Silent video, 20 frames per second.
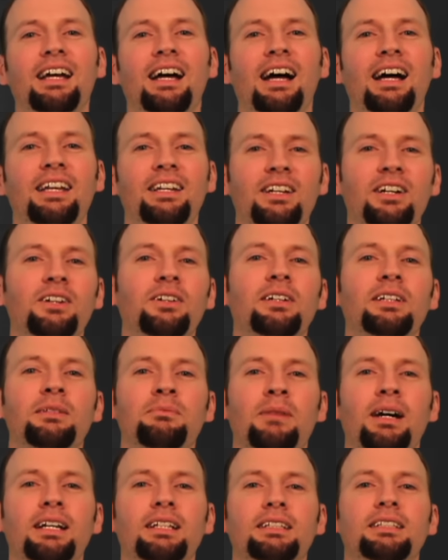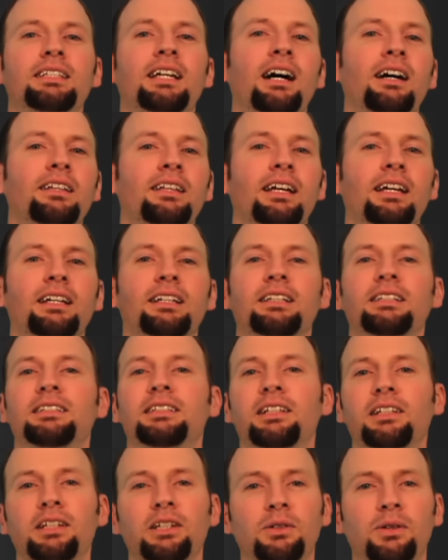I know it might sound like a
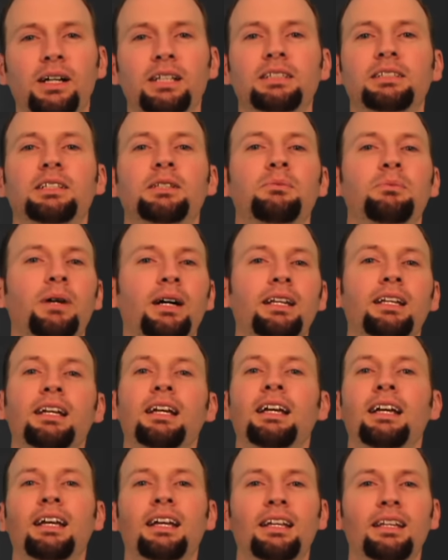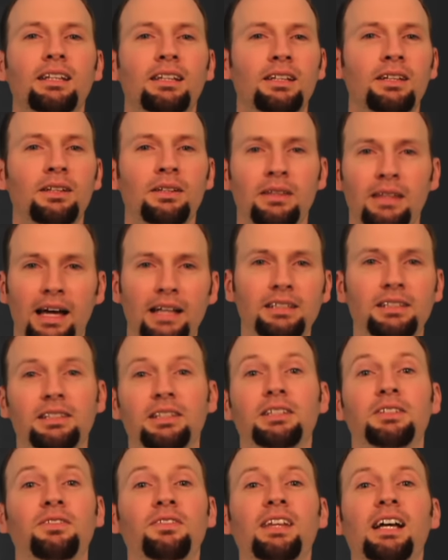silly question, but that's
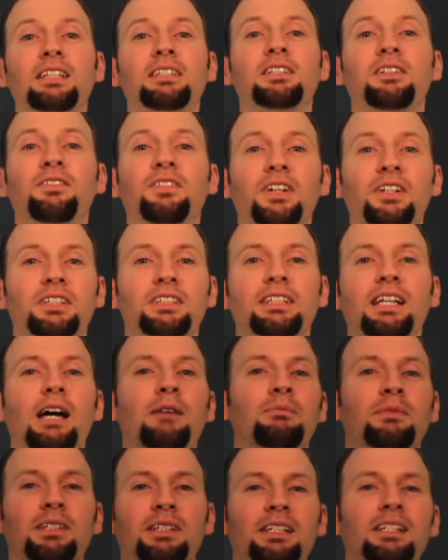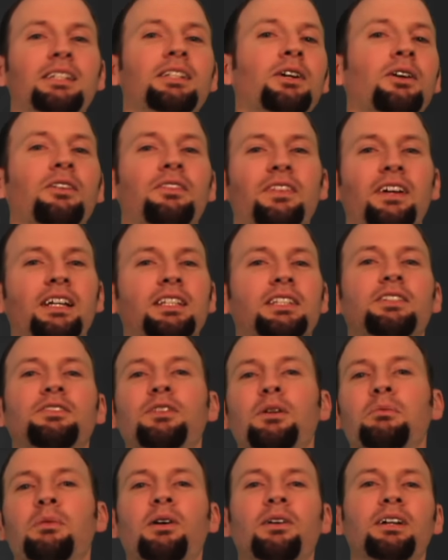the first step. You need to know what fantasy
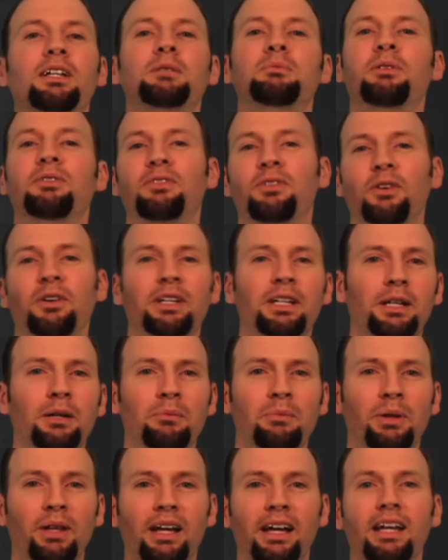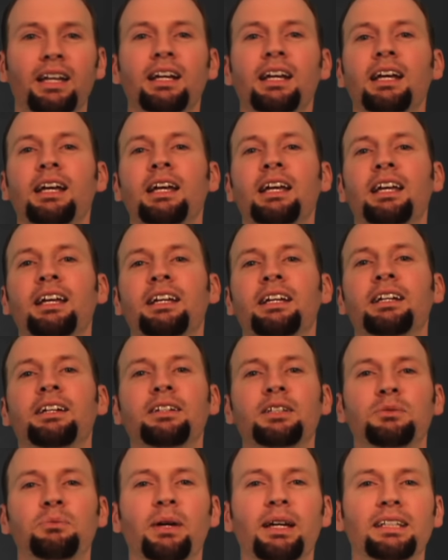football is before you can play it.
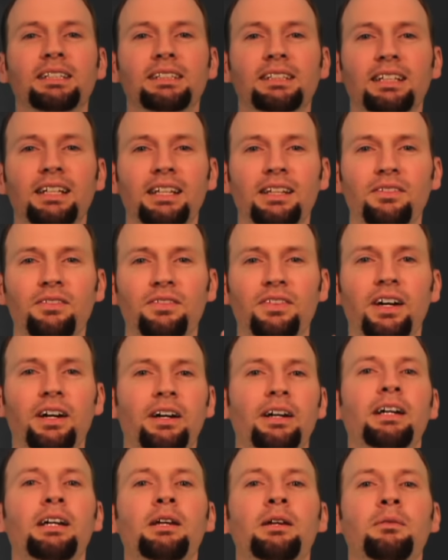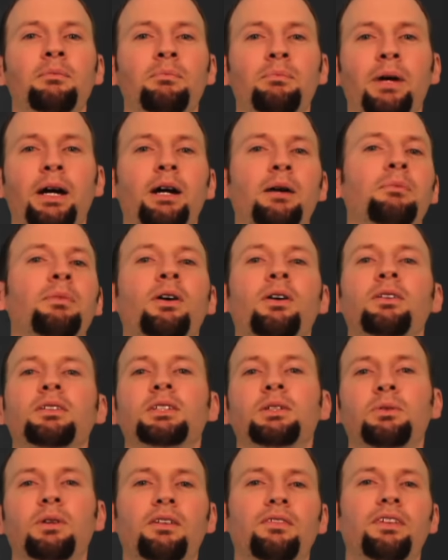Here's basically the very bare
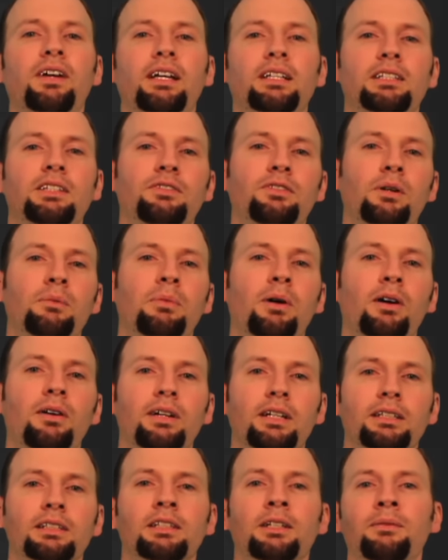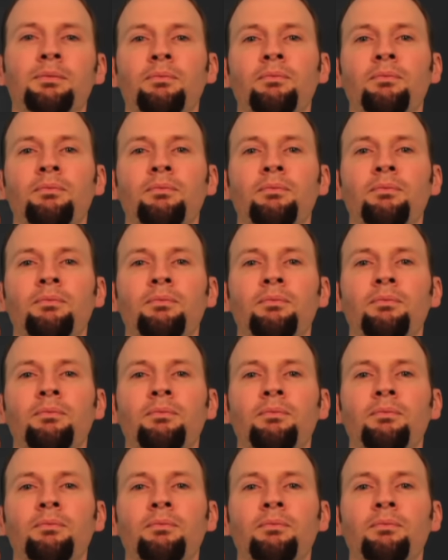bones of what fantasy football is.